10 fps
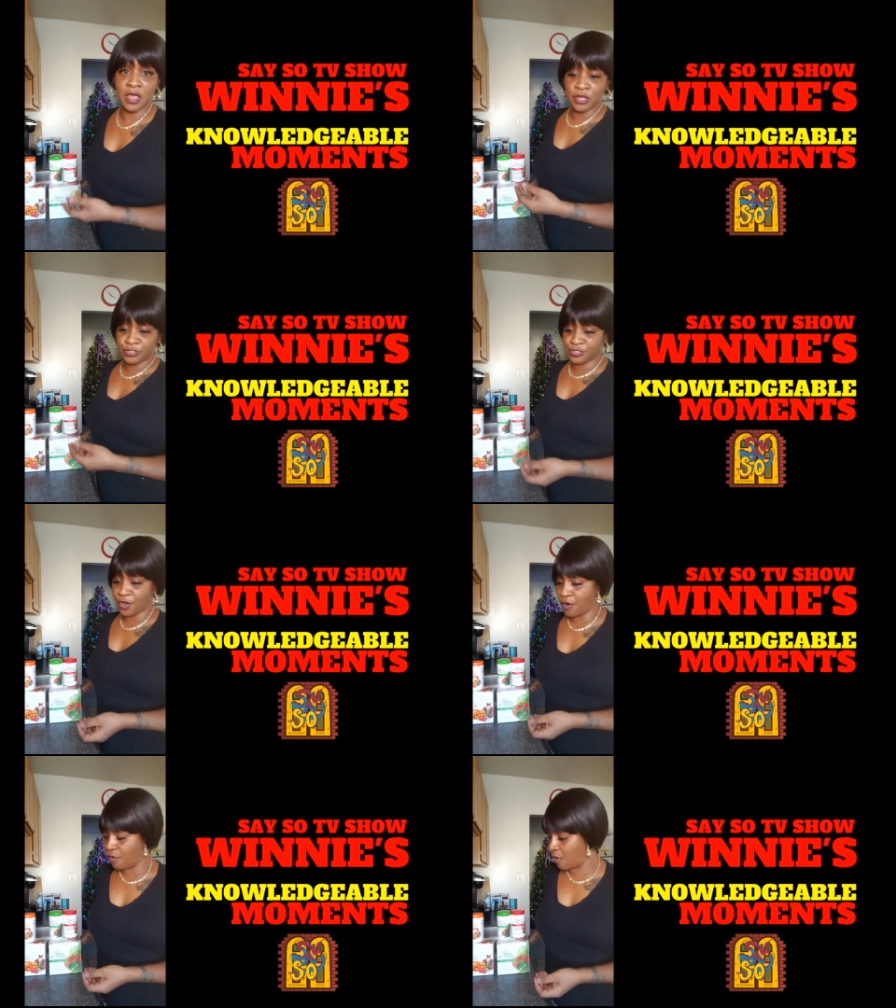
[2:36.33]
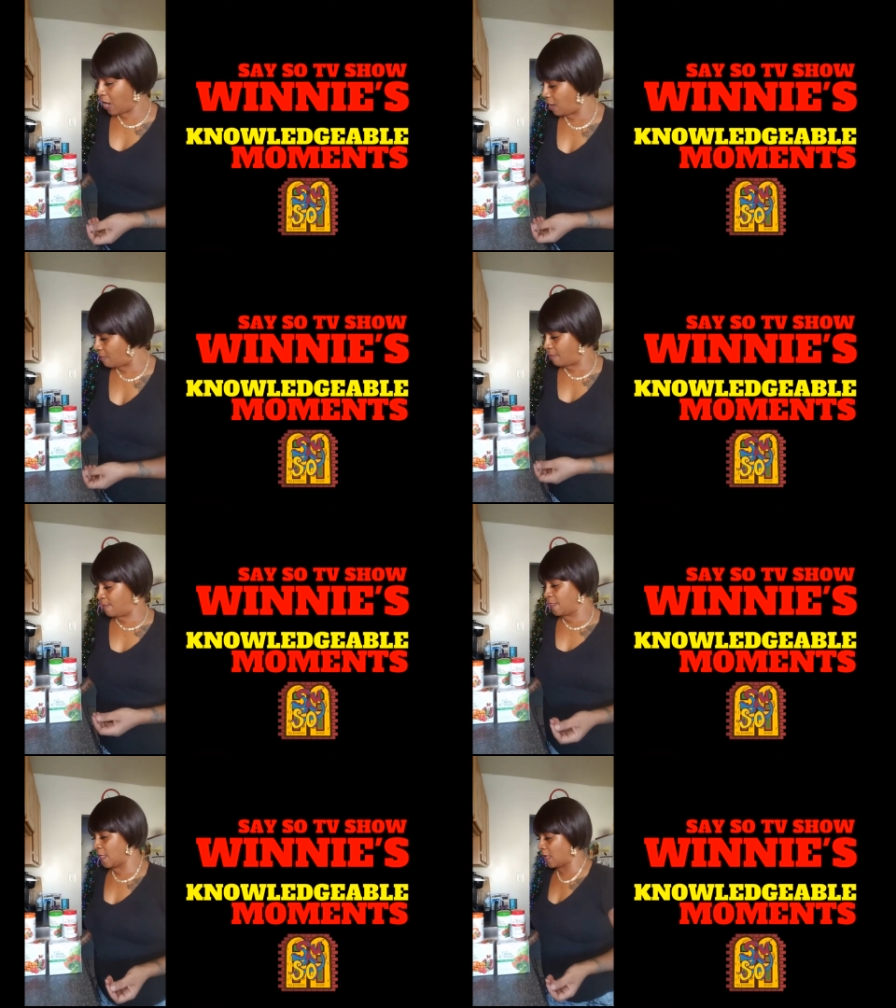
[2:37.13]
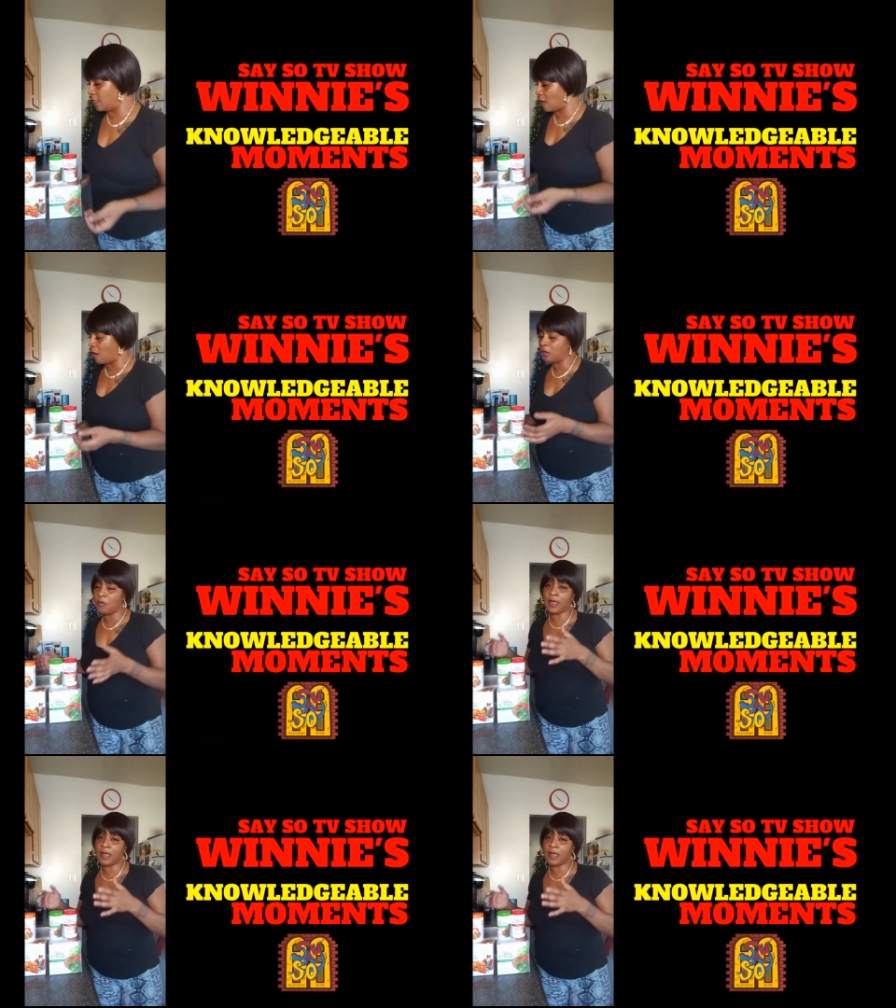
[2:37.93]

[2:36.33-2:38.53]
So um, all the way